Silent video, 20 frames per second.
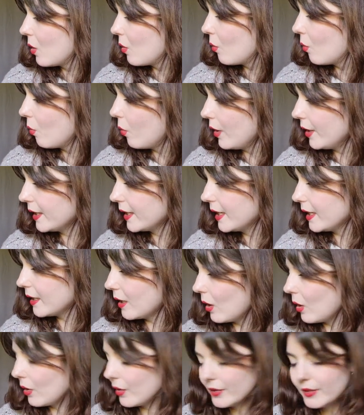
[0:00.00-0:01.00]
working
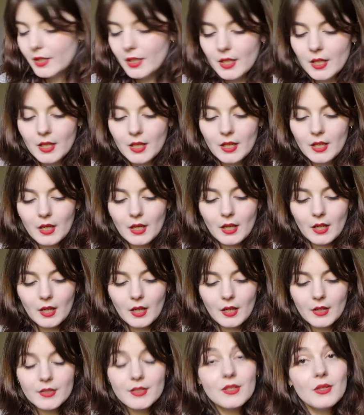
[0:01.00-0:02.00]
on
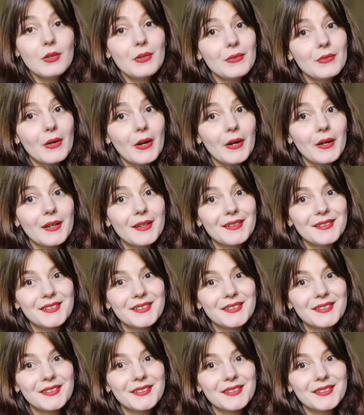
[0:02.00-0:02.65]
so far.